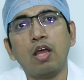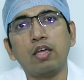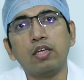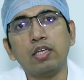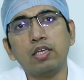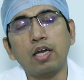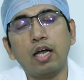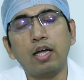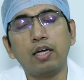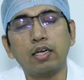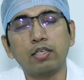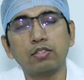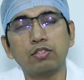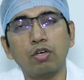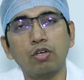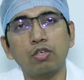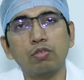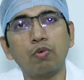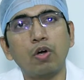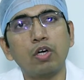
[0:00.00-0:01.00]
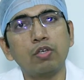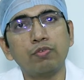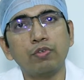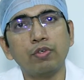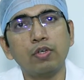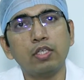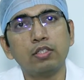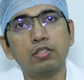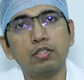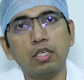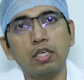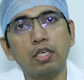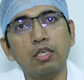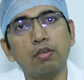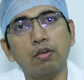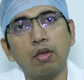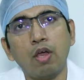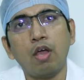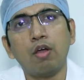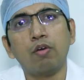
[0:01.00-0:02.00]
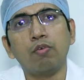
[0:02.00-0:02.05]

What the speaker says: In ultrasound, what we will see,